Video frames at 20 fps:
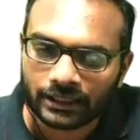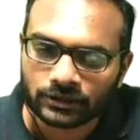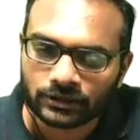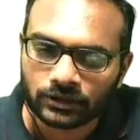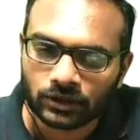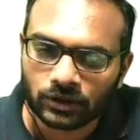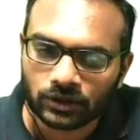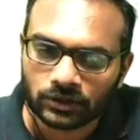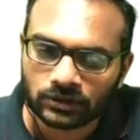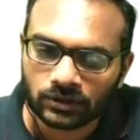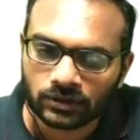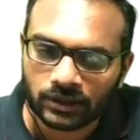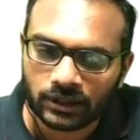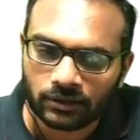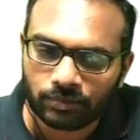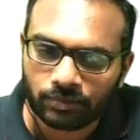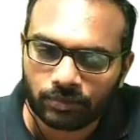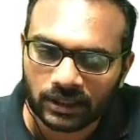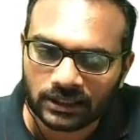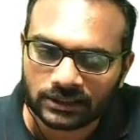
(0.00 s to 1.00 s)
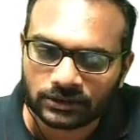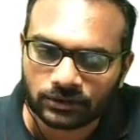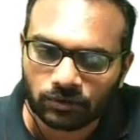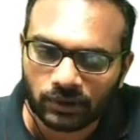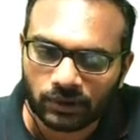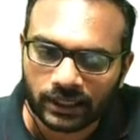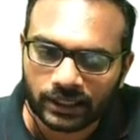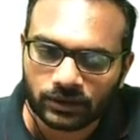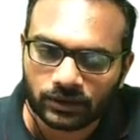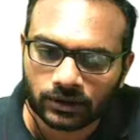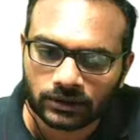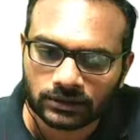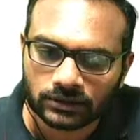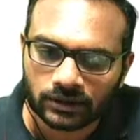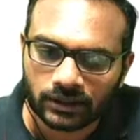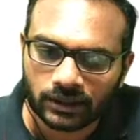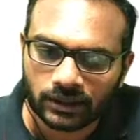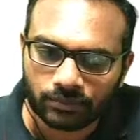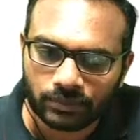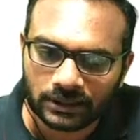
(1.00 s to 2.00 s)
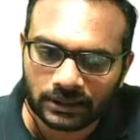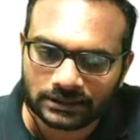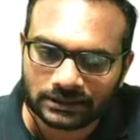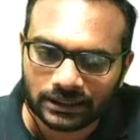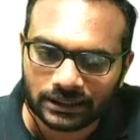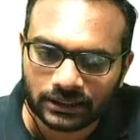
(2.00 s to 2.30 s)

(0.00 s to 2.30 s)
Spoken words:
dot square plus y dot square plus z